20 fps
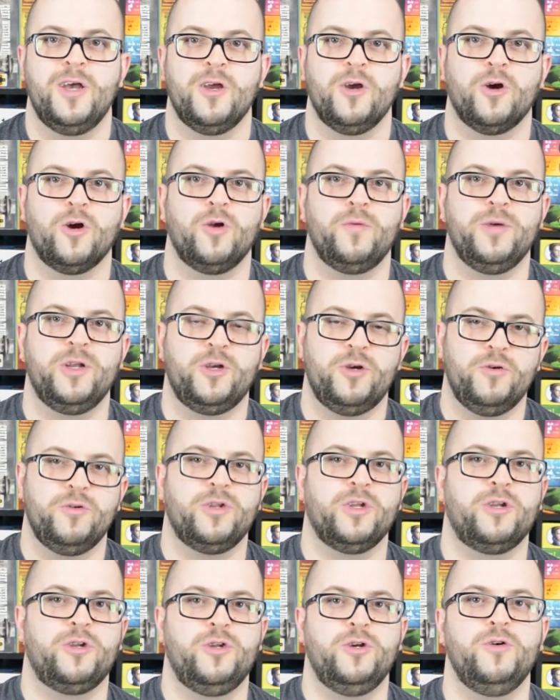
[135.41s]
You're going to be
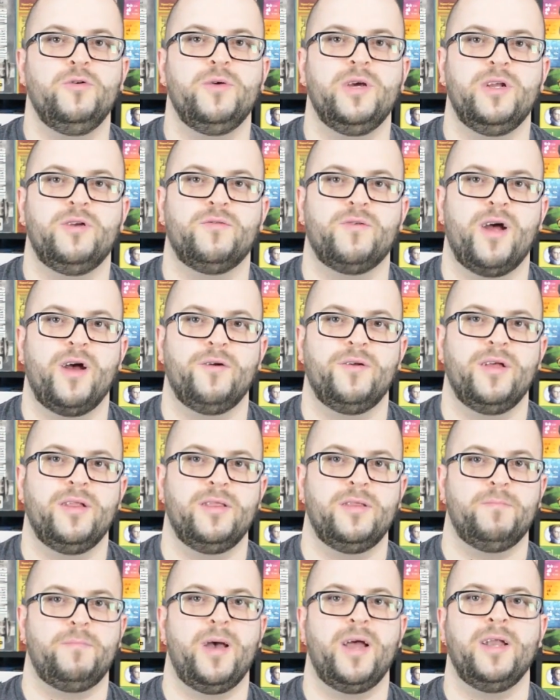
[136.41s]
choosing 2 each round,
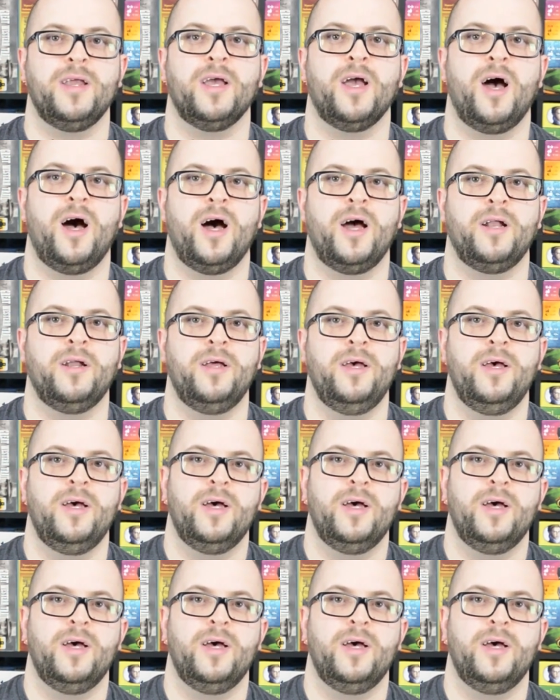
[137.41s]
and depending on